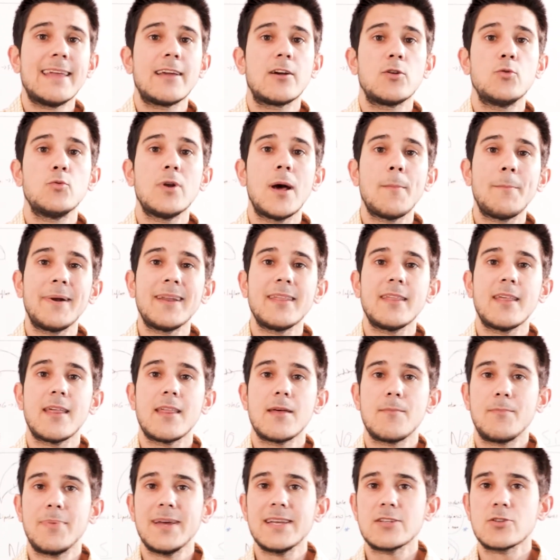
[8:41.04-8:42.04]
with a
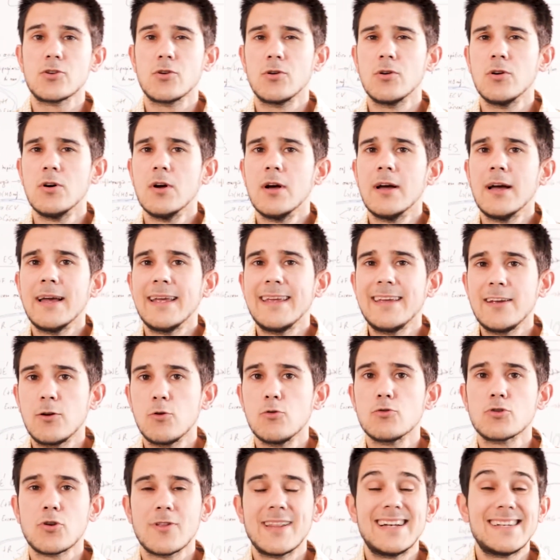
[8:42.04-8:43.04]
weight loss
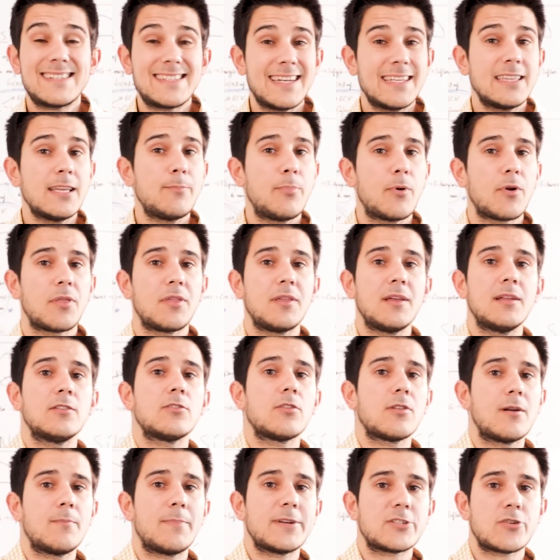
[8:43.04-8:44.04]
even of
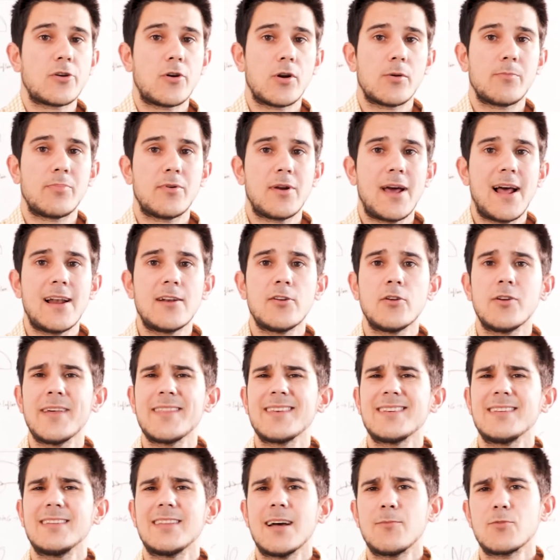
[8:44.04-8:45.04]
7% of body weight,
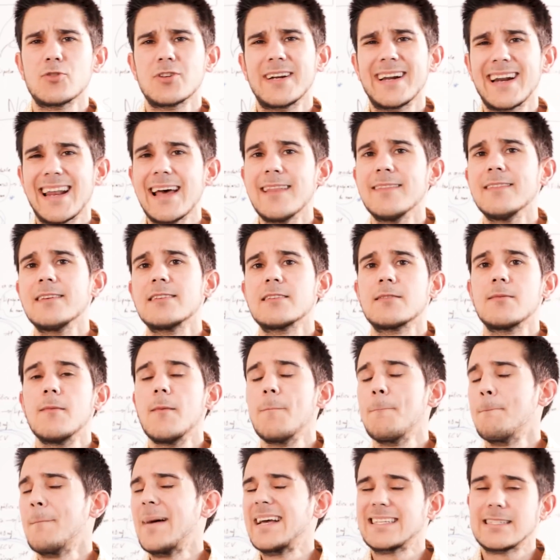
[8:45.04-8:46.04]
we don't need
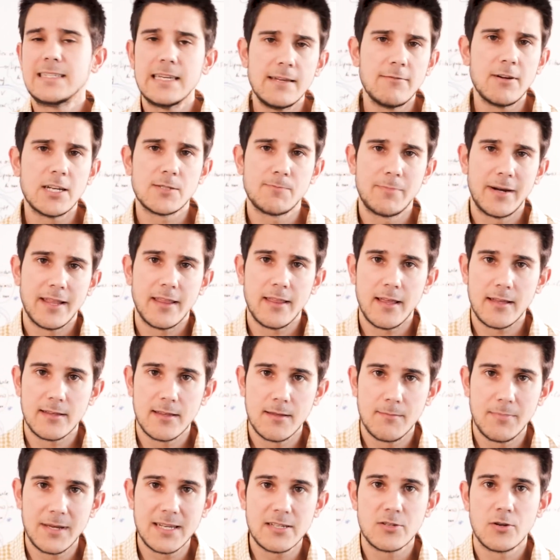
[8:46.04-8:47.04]
massive weight
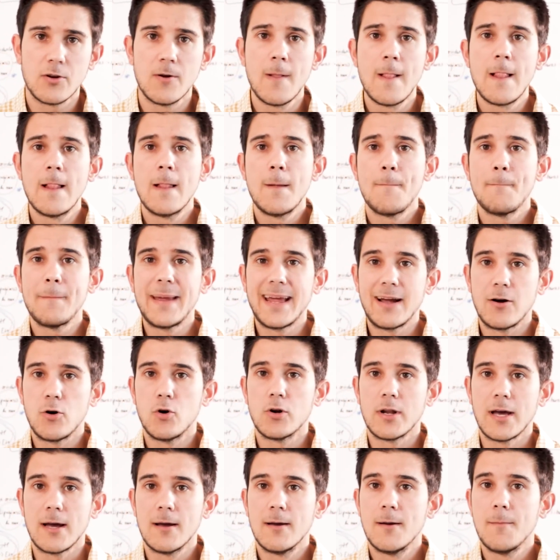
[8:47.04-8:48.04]
losses.
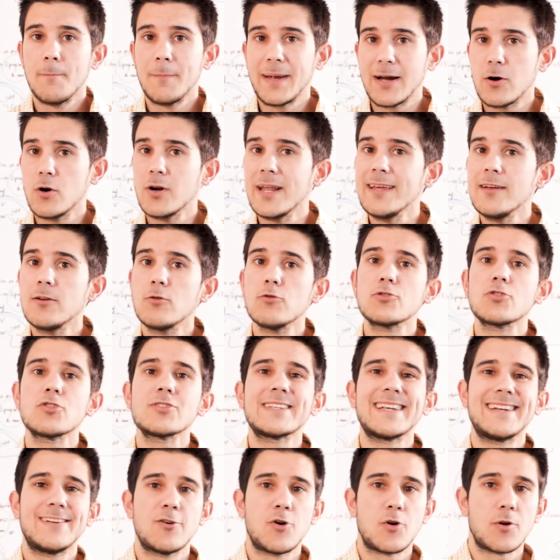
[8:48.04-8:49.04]
It improves and
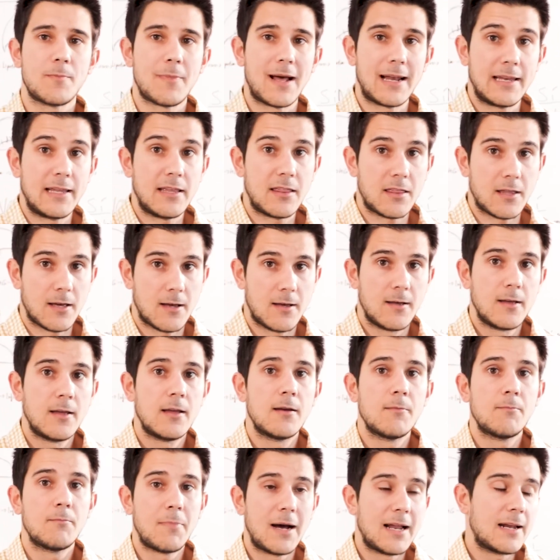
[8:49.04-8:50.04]
normalizes.
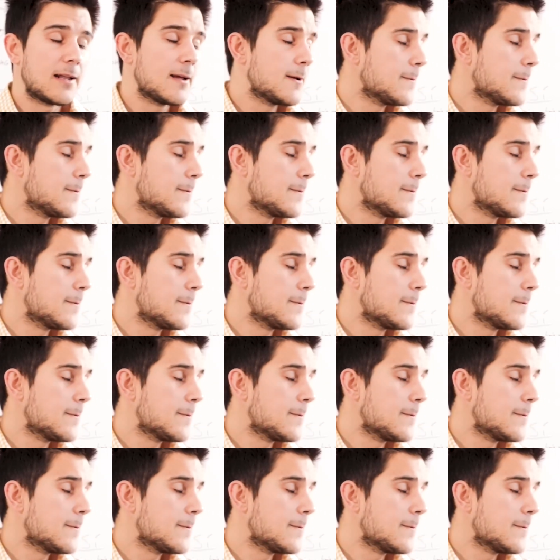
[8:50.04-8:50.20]
If you want